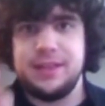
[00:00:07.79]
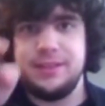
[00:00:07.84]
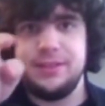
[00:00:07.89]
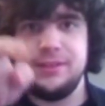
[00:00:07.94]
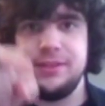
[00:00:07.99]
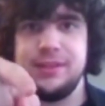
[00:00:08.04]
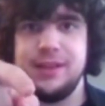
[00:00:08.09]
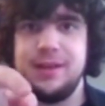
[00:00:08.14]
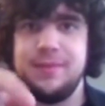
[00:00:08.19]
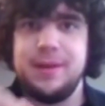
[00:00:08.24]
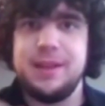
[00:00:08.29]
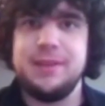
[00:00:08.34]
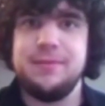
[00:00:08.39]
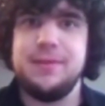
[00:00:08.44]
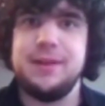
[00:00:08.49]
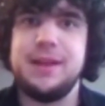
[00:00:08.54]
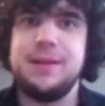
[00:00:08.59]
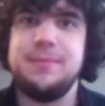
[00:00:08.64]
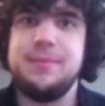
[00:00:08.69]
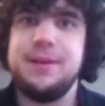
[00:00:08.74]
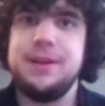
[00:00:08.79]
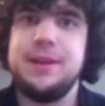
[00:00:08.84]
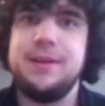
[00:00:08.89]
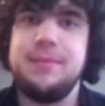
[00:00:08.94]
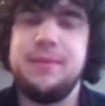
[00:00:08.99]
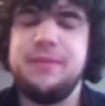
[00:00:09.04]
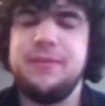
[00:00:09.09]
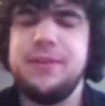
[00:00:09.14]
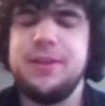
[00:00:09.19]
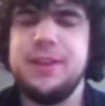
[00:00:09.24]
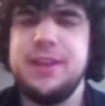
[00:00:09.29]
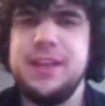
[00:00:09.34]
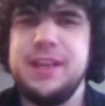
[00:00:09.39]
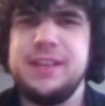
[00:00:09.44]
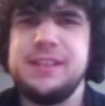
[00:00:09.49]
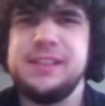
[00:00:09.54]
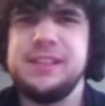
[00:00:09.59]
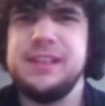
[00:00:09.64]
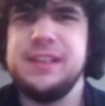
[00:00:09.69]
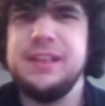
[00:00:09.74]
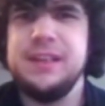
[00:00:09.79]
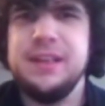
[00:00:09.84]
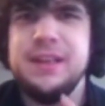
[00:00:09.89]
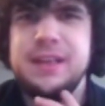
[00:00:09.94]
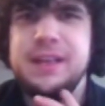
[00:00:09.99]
as you saw by the one I put up before this.